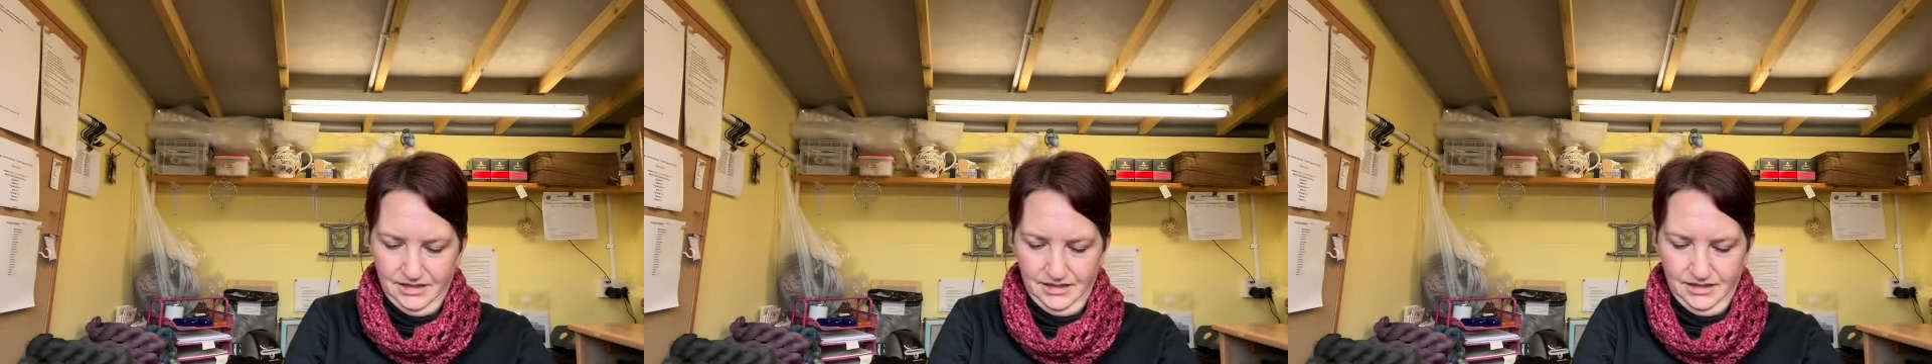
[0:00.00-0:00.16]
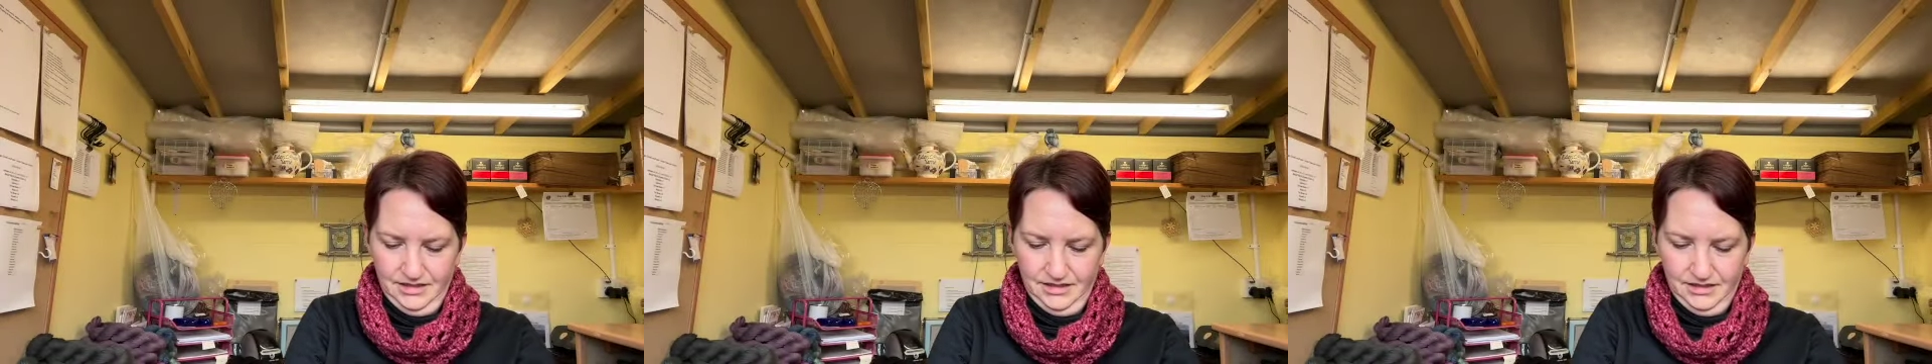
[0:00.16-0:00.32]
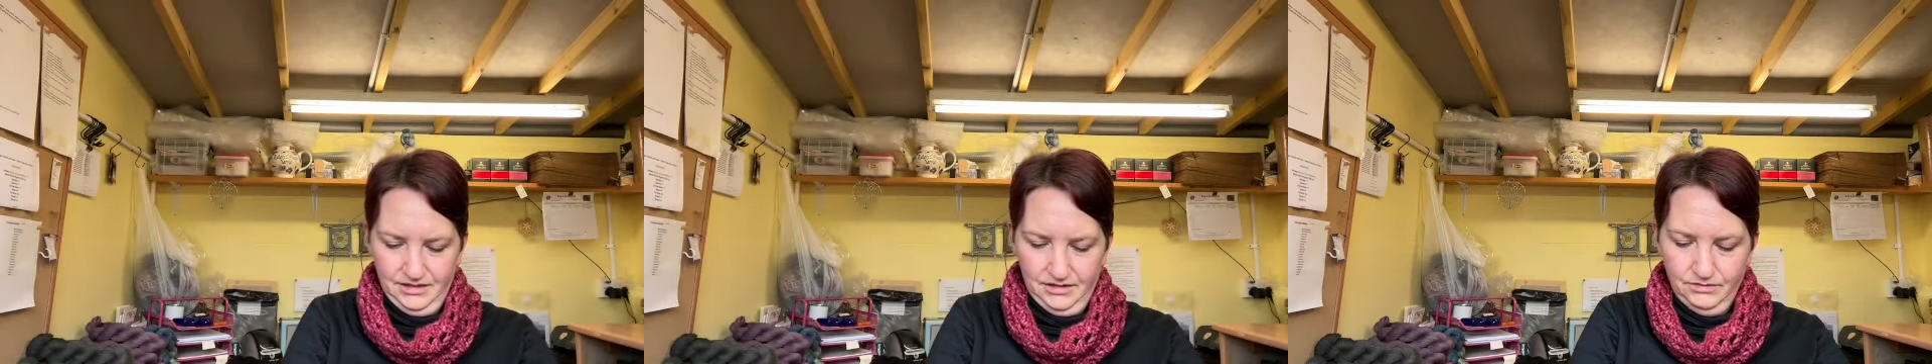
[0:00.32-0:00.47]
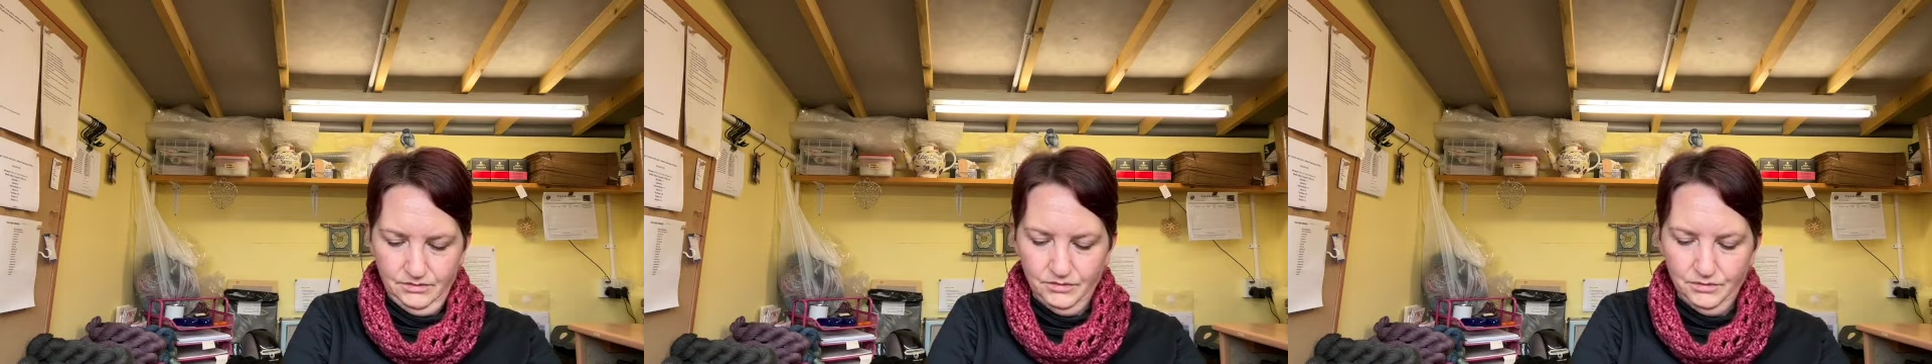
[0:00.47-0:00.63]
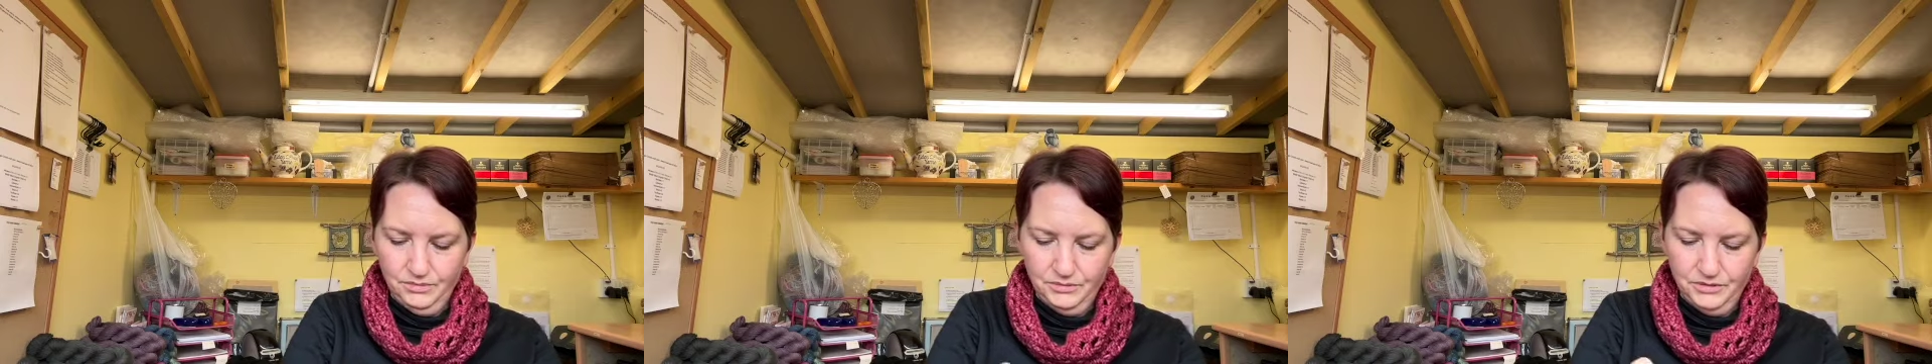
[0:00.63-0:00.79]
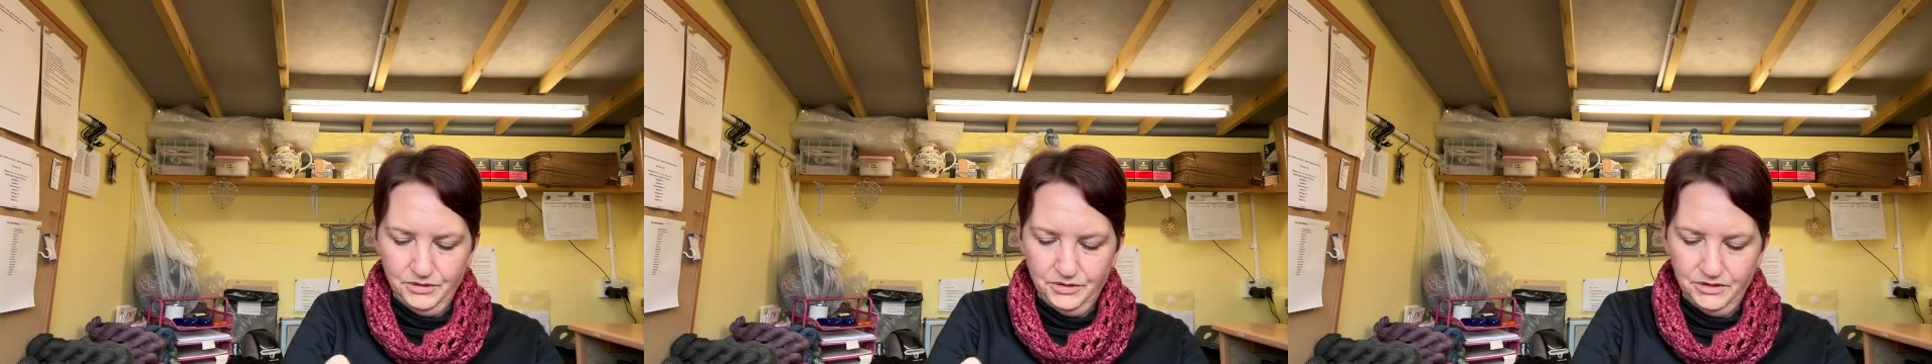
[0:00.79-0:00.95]
I will
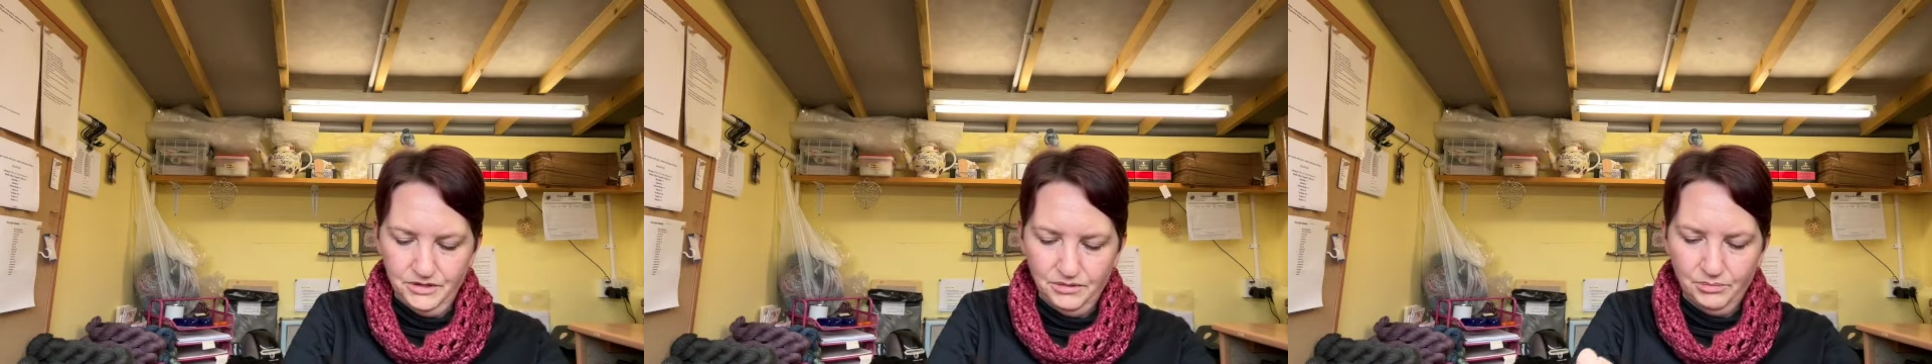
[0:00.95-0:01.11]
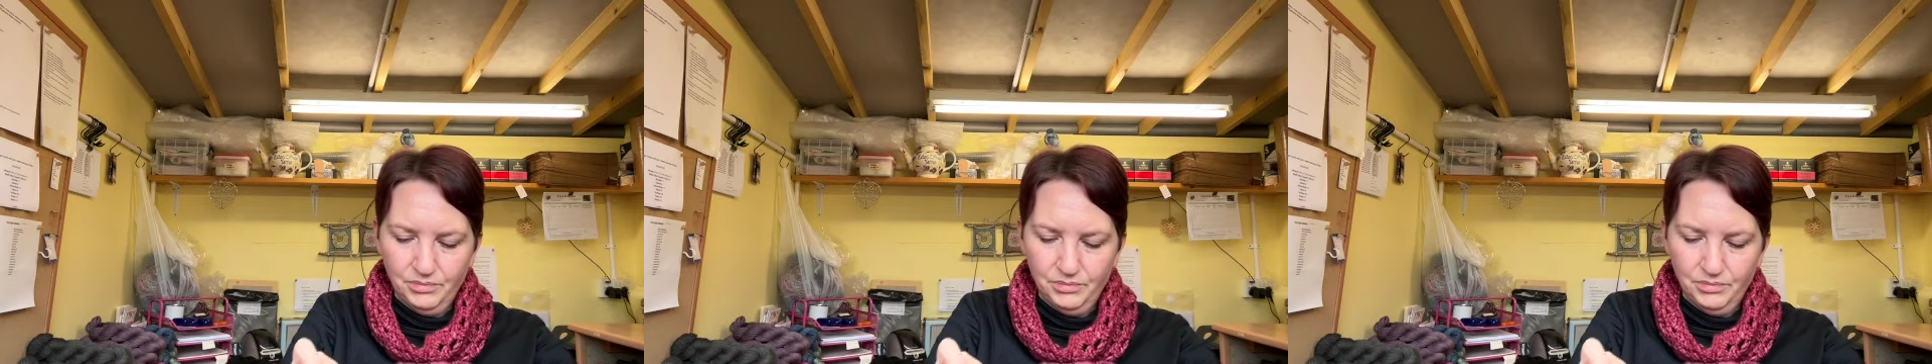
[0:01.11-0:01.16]
just